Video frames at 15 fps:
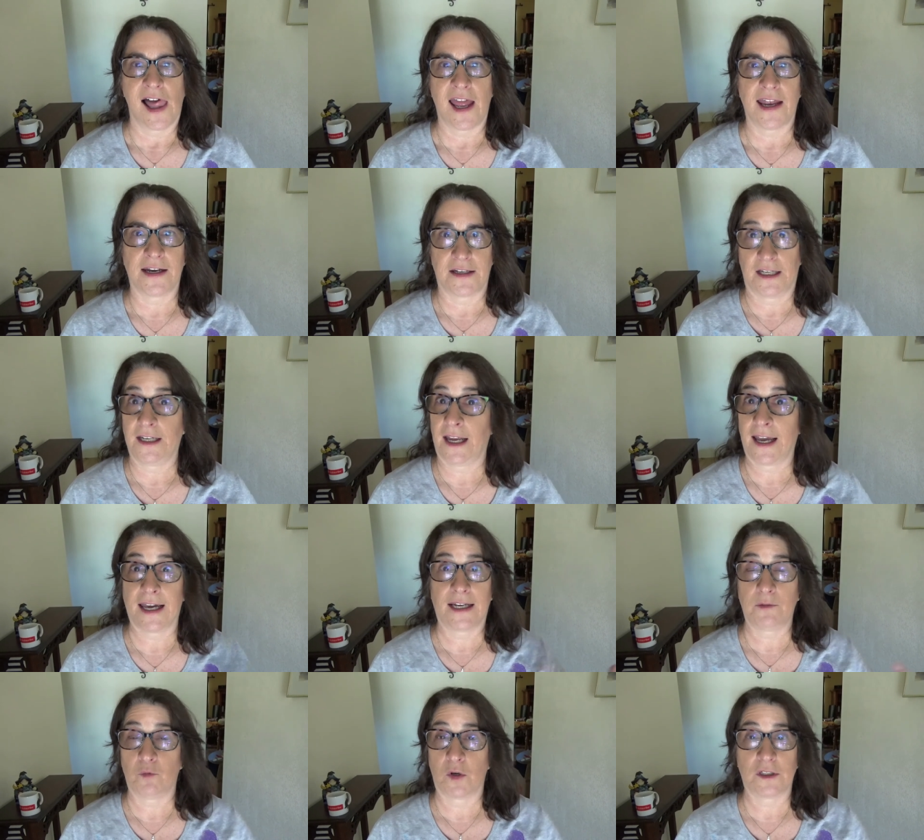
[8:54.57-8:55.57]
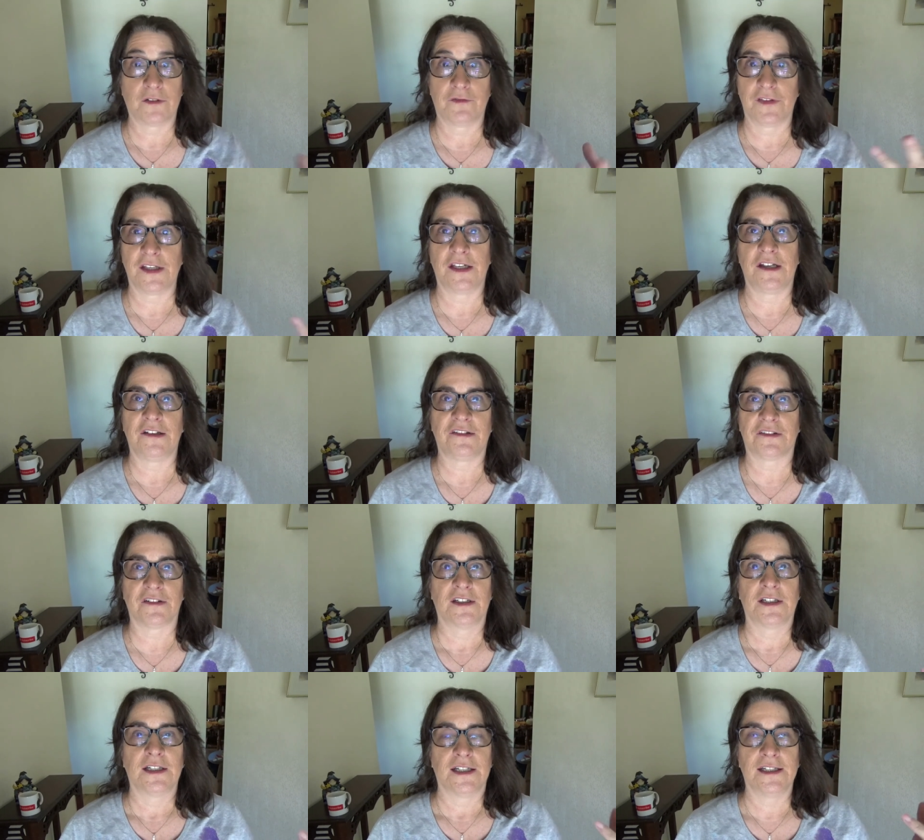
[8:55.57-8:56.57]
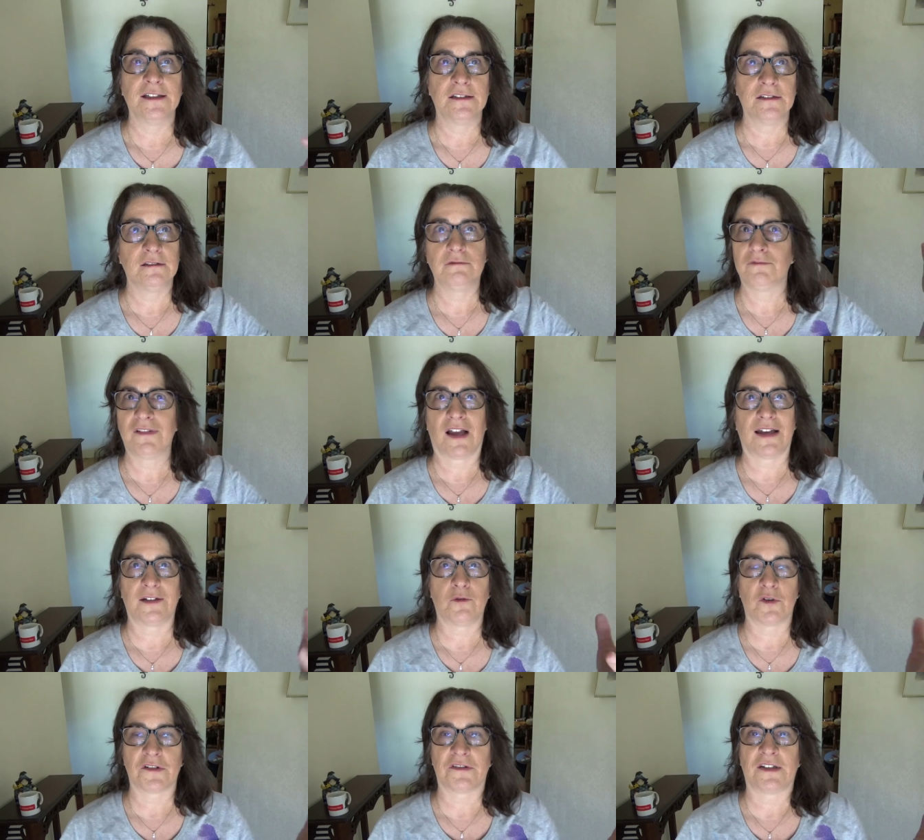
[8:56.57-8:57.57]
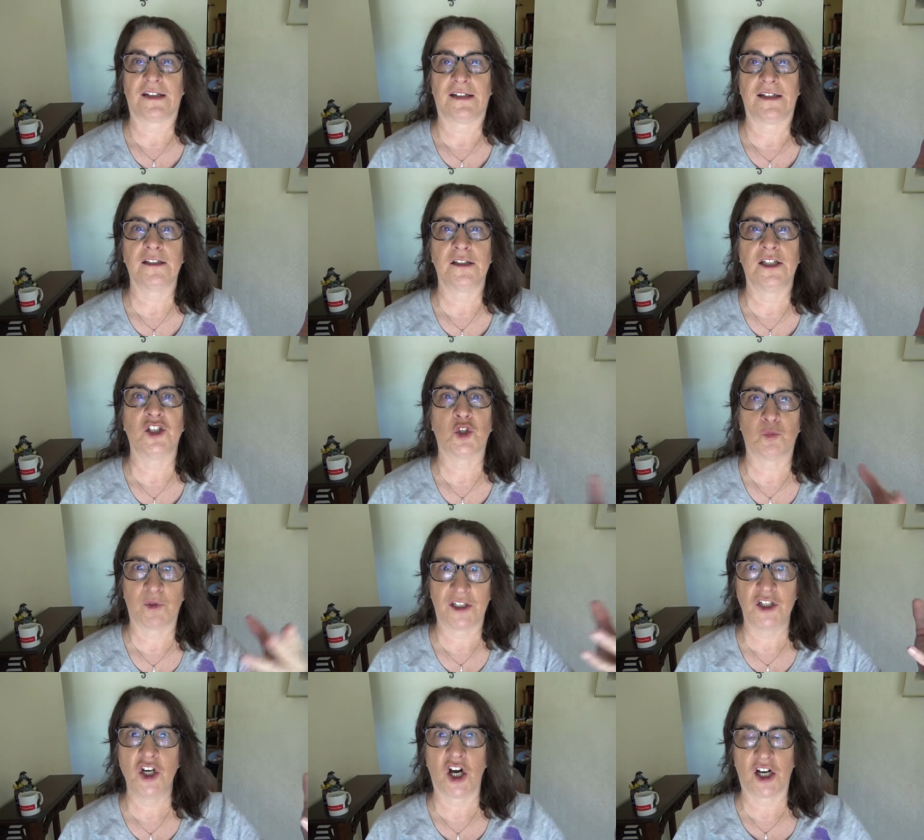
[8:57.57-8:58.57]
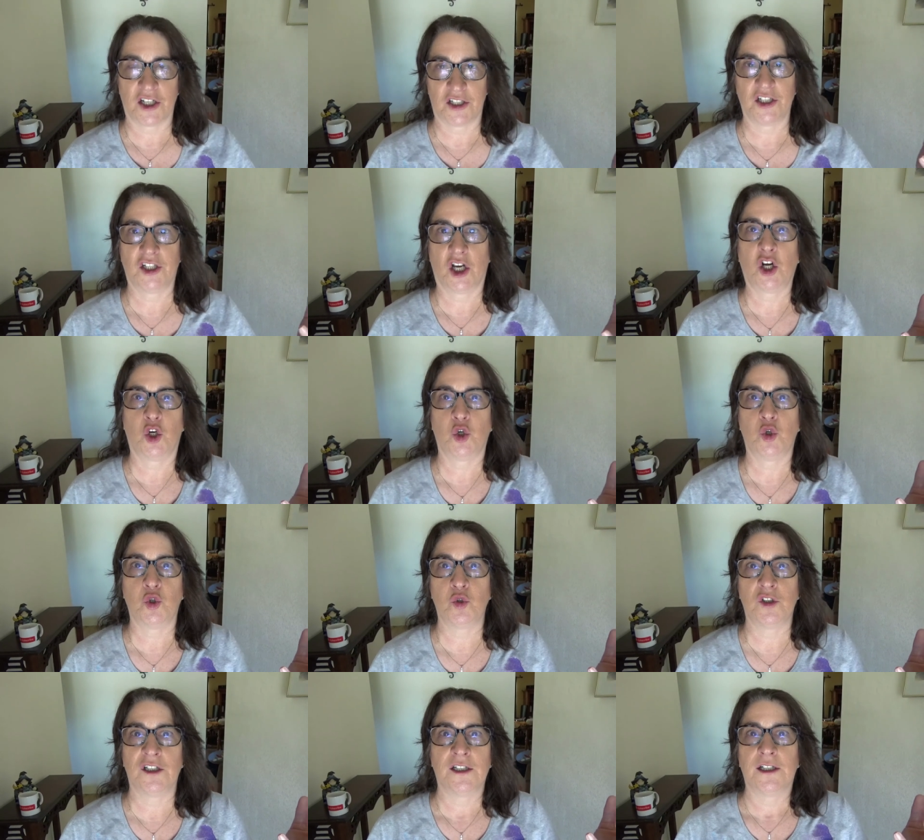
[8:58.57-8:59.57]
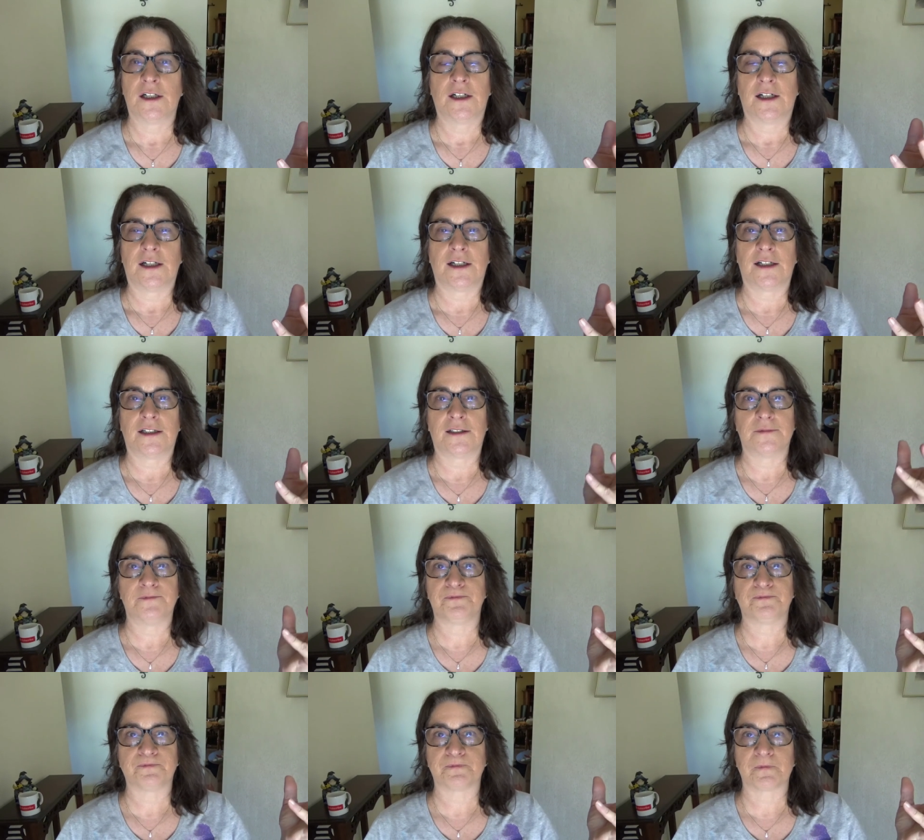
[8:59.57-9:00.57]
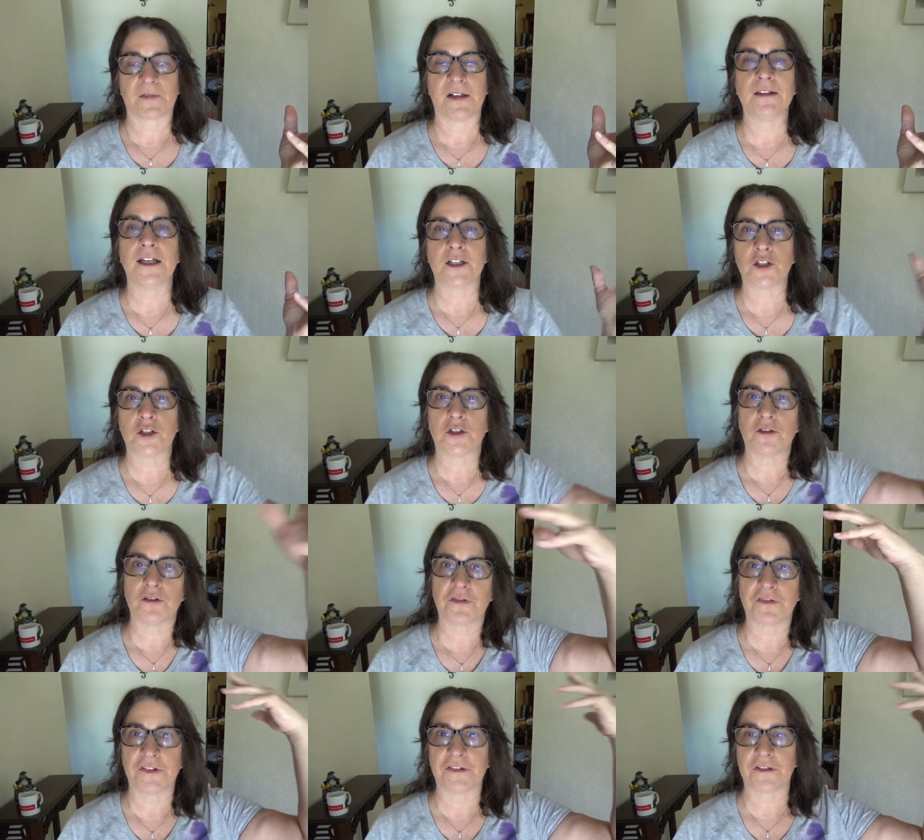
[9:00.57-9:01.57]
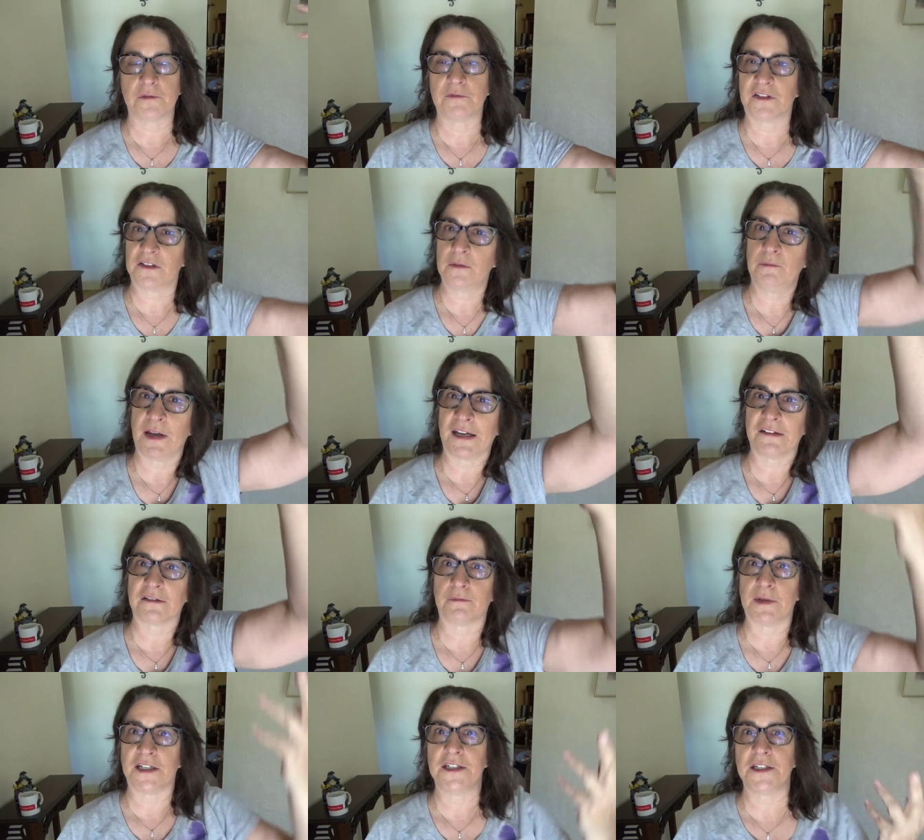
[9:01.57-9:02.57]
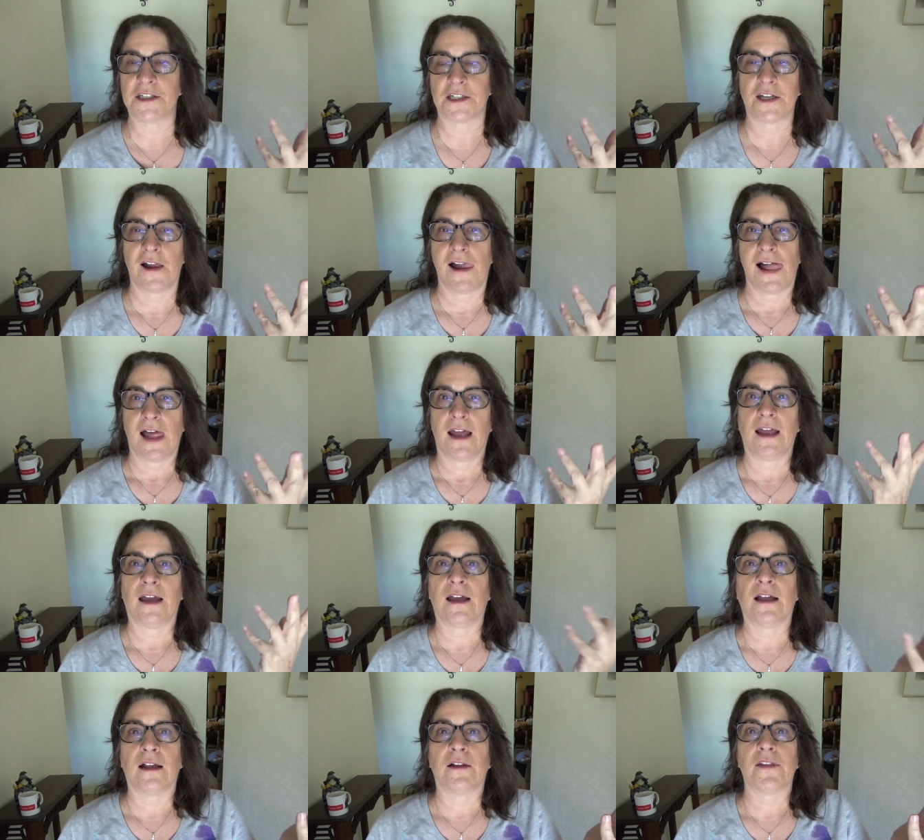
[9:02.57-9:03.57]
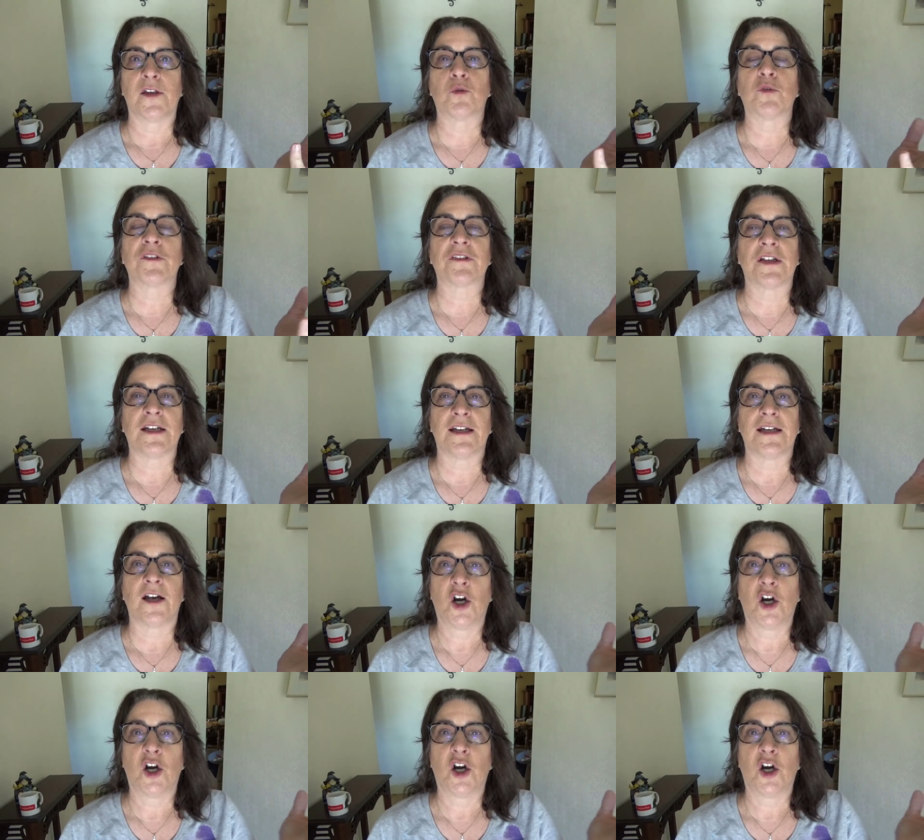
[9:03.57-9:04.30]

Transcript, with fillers: and he had one of these, Ill, I don't want to say illegal, but not to code um, electrical systems in the basement. Uh, there was a